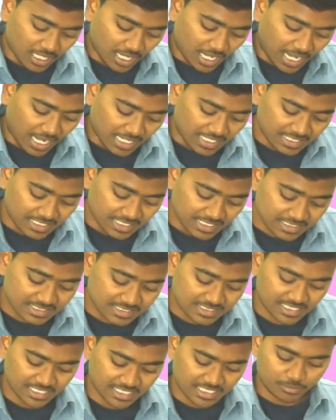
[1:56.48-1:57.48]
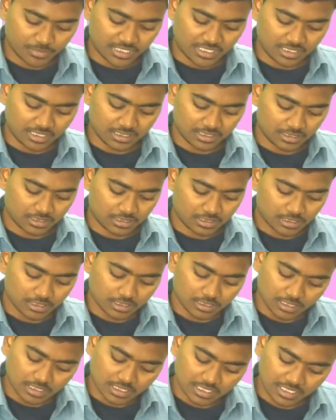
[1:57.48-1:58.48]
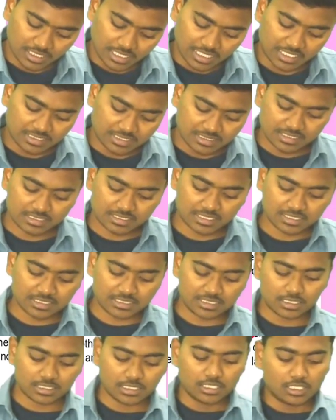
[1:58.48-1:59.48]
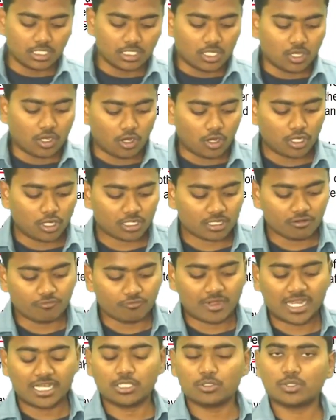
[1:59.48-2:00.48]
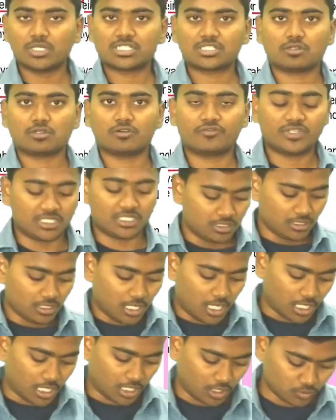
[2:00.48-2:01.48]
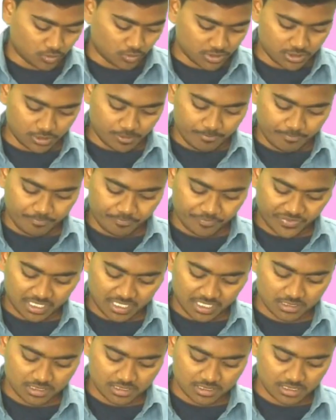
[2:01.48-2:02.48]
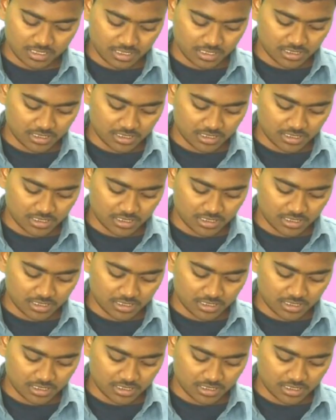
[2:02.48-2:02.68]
understatement in existence or valuation of the accounts. This is a